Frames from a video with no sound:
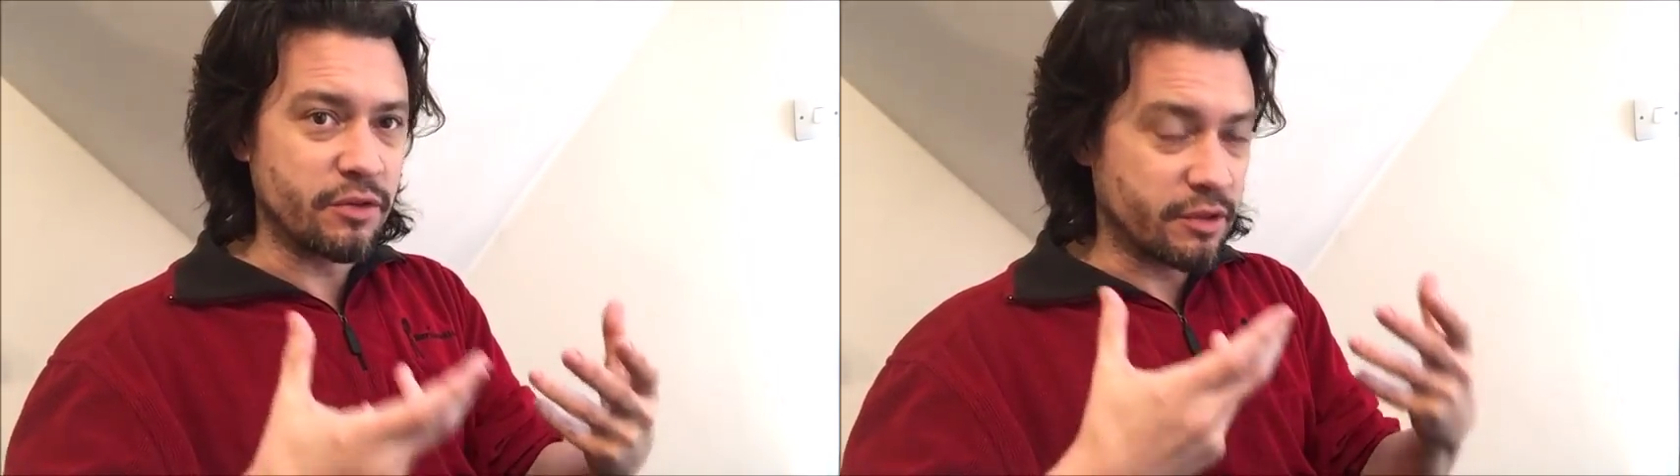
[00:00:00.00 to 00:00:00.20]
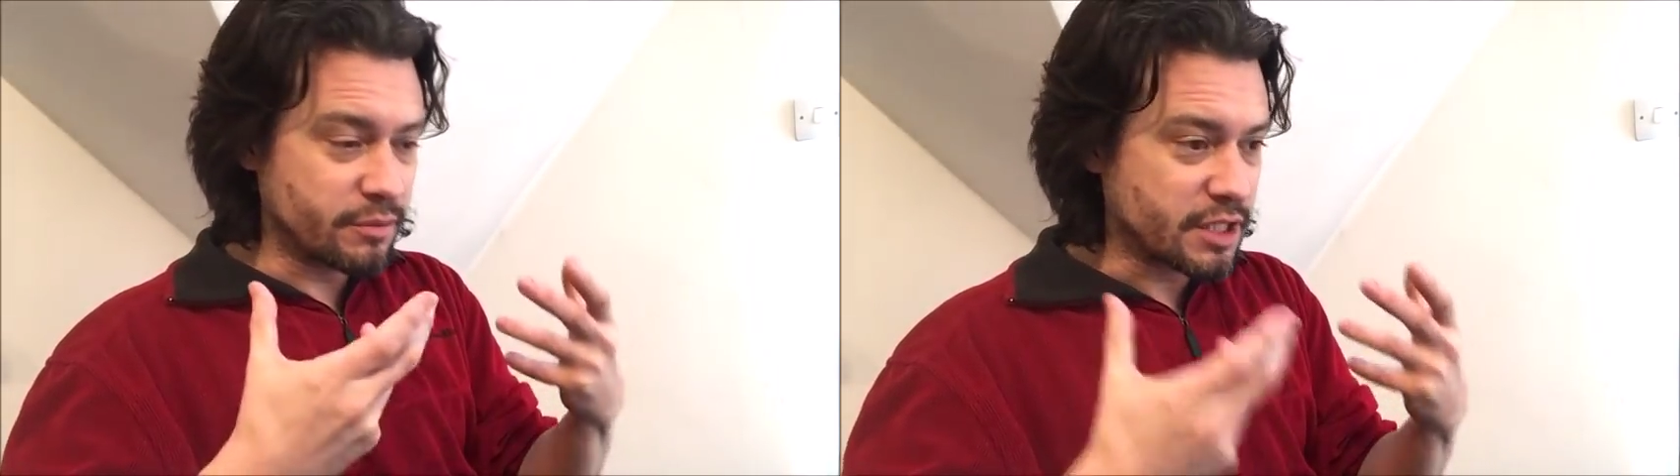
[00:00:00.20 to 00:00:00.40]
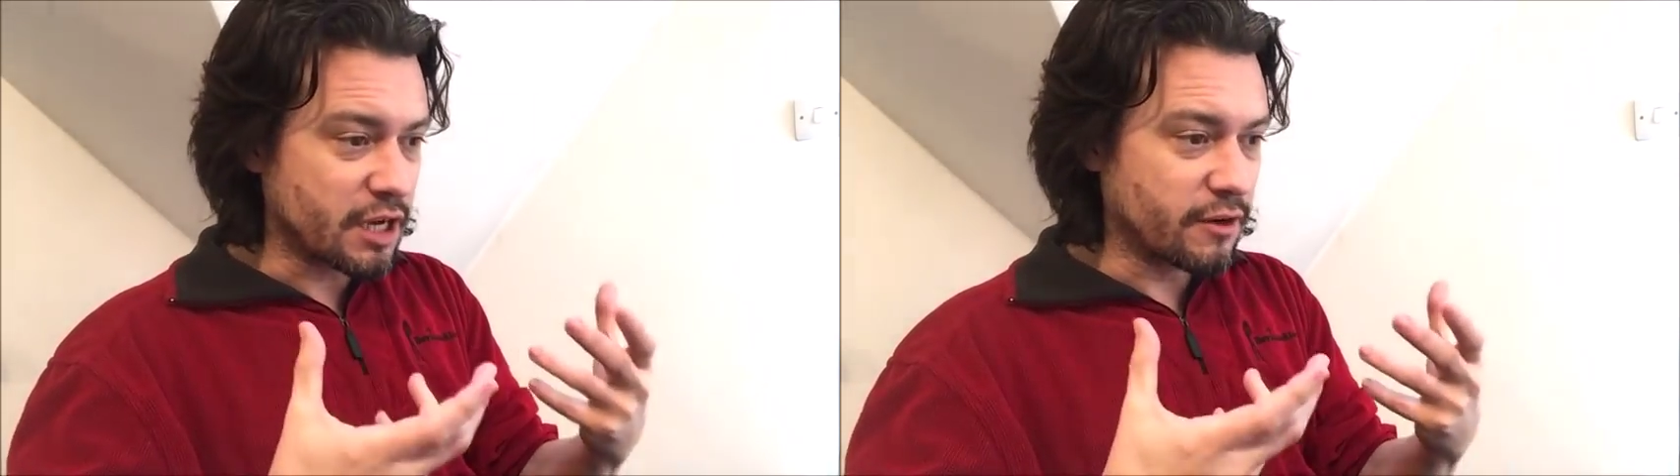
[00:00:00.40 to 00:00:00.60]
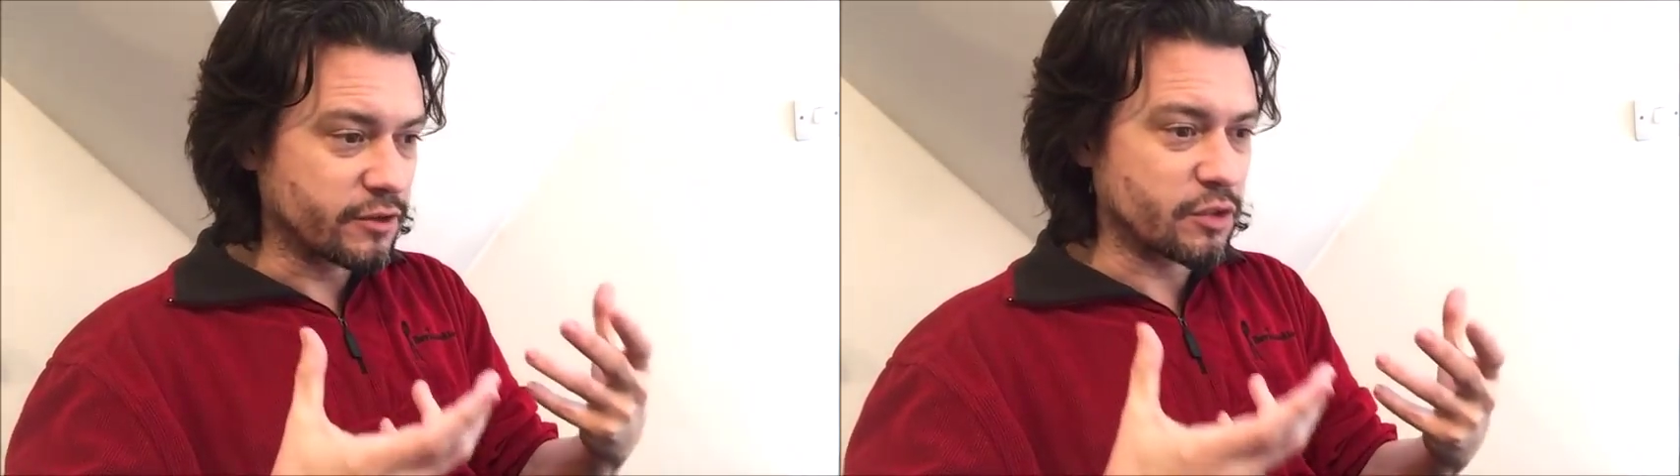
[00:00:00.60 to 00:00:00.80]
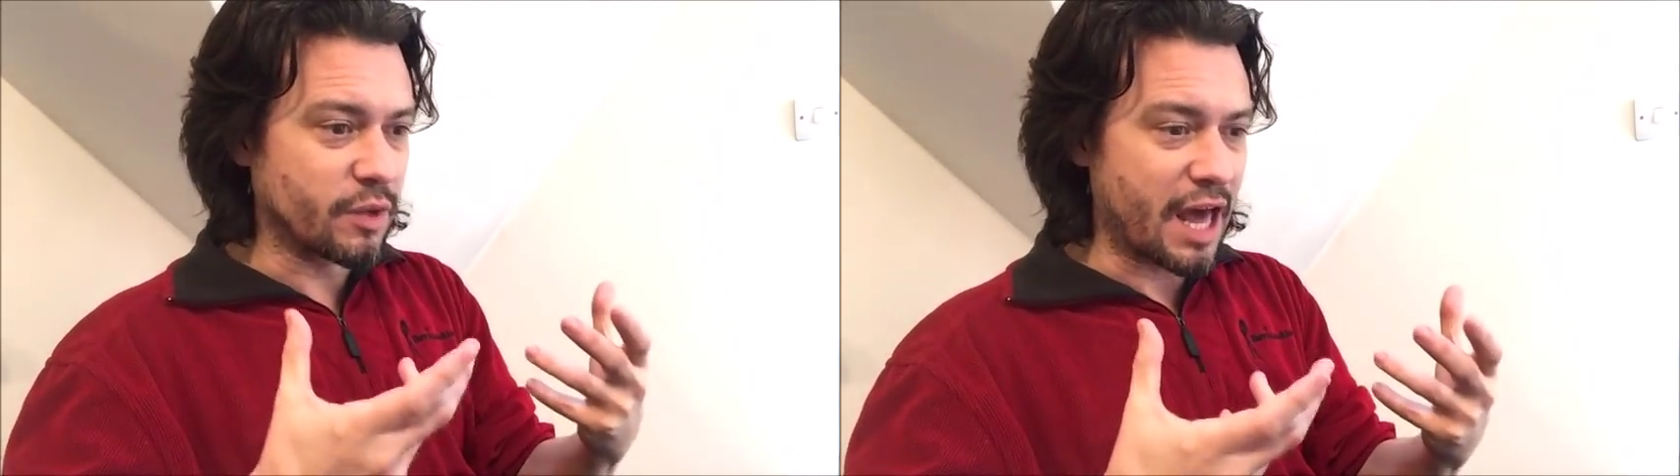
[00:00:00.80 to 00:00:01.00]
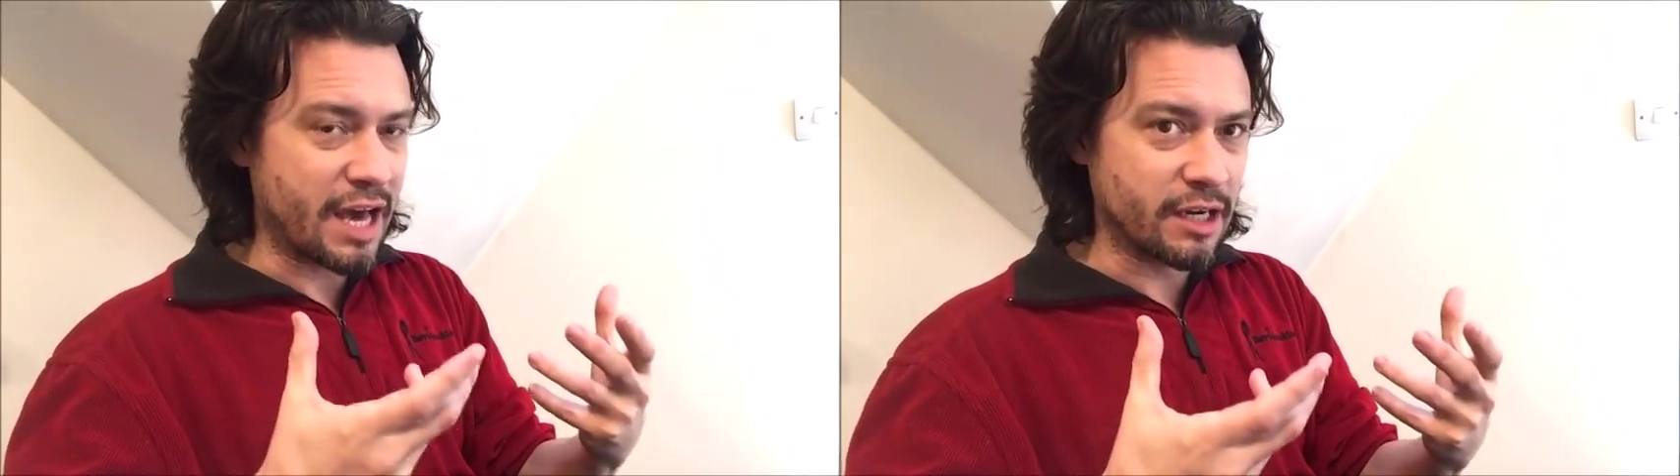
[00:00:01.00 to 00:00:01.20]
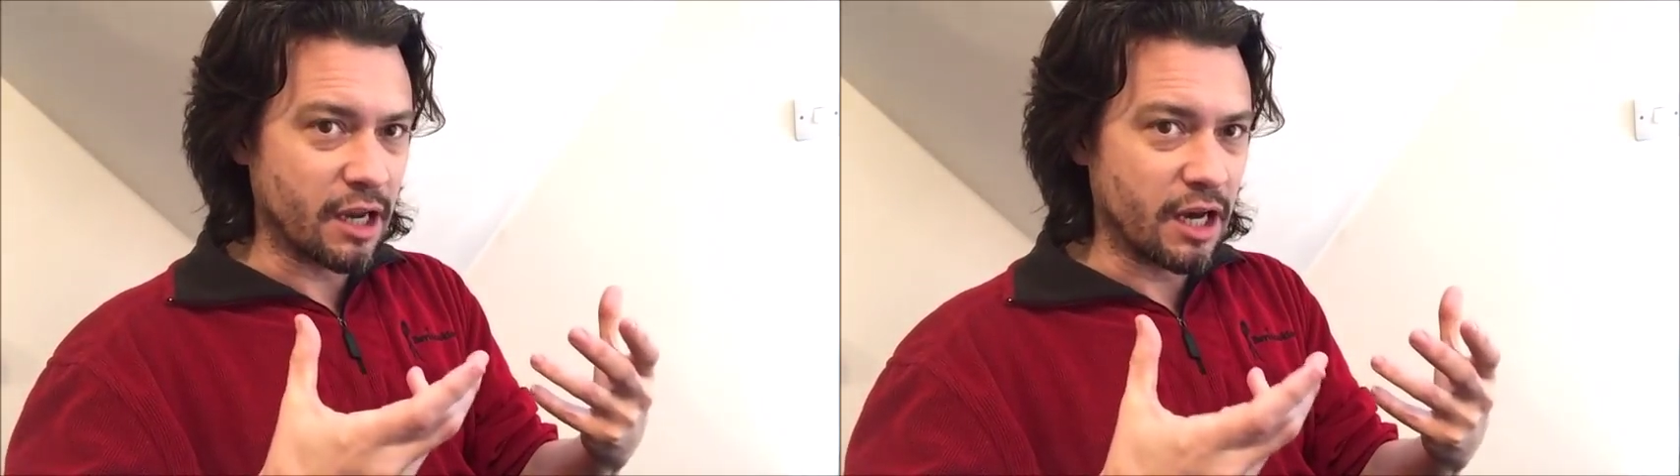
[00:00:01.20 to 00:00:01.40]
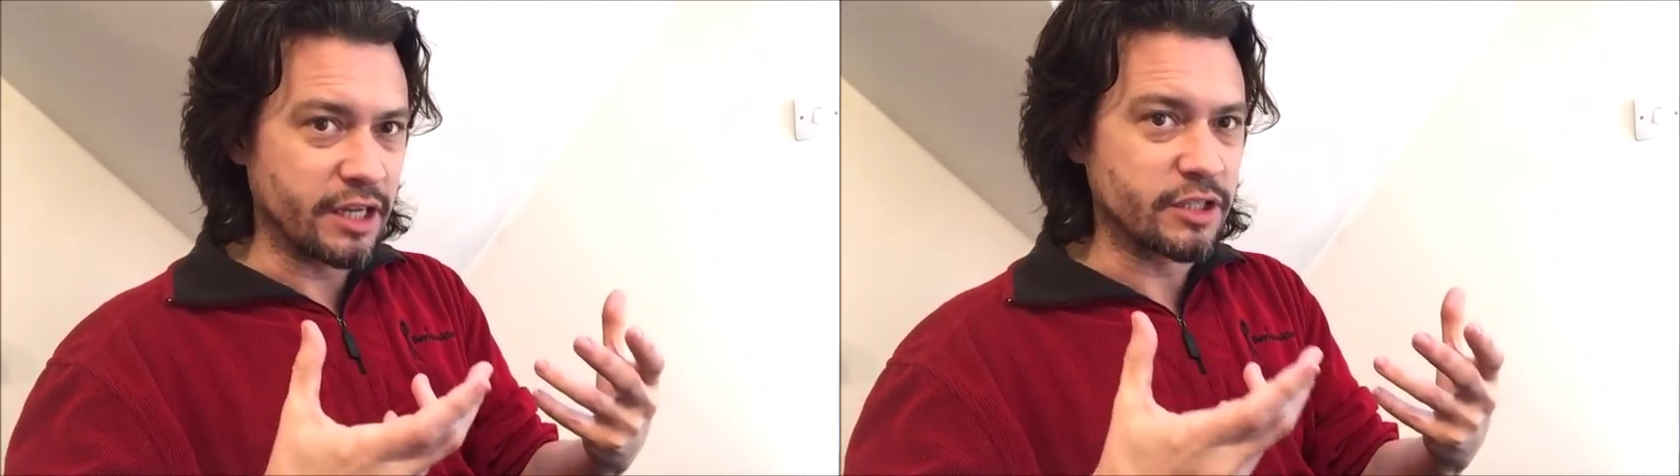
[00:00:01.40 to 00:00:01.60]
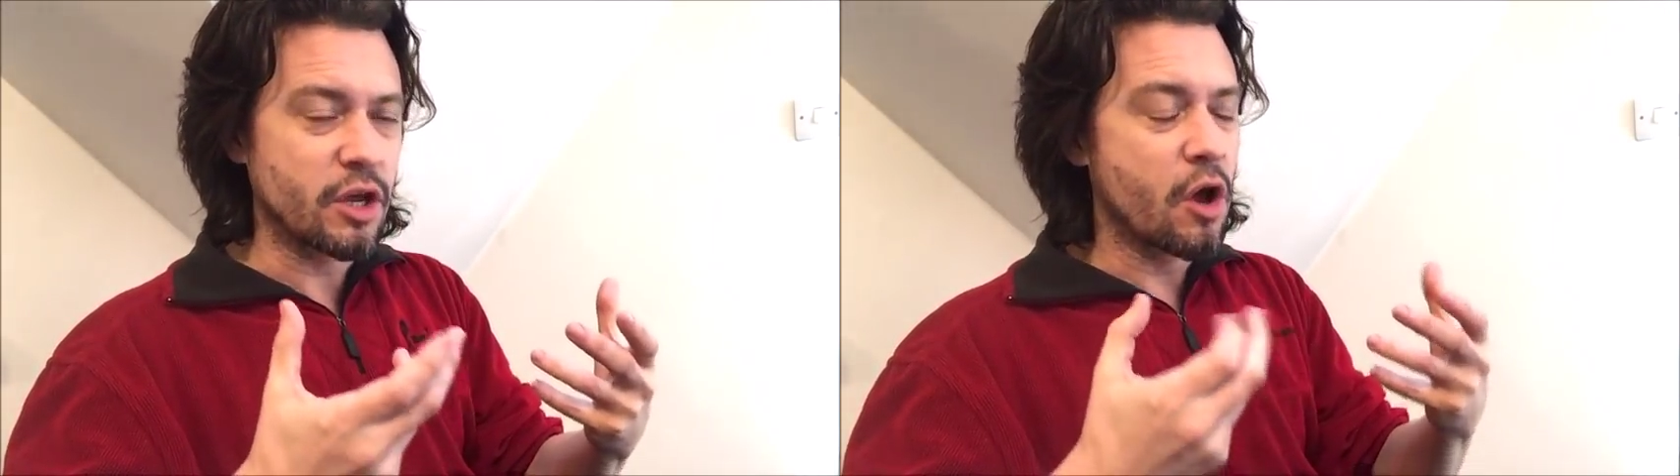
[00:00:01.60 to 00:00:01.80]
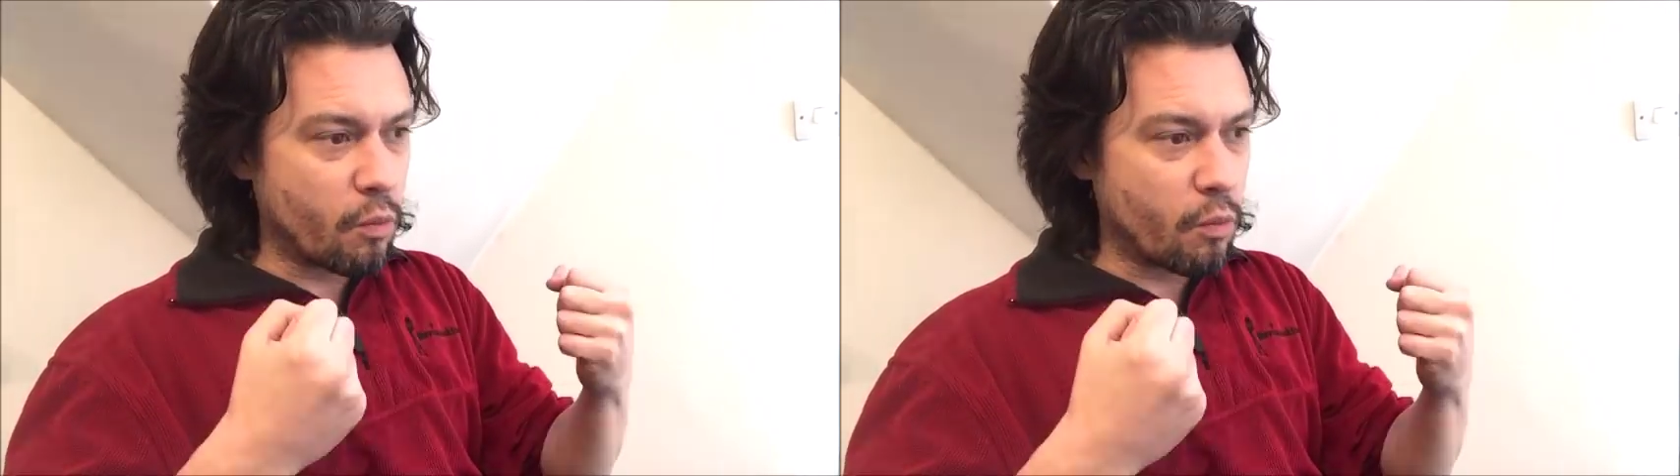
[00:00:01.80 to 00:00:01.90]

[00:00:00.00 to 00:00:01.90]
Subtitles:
themselves will analyse